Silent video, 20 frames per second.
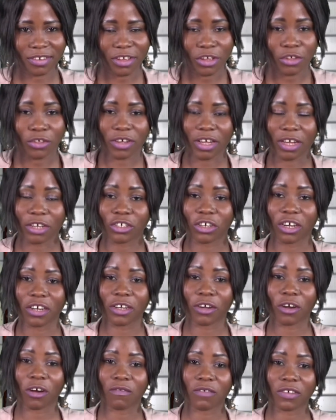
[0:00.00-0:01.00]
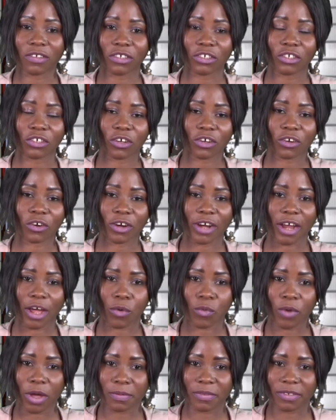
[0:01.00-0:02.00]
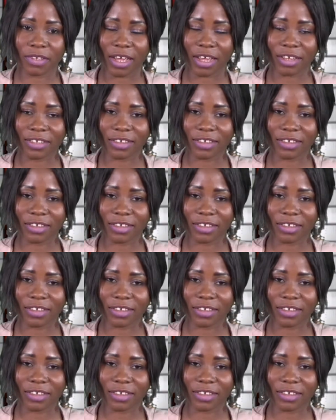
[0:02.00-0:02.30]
You can join the conversation on our website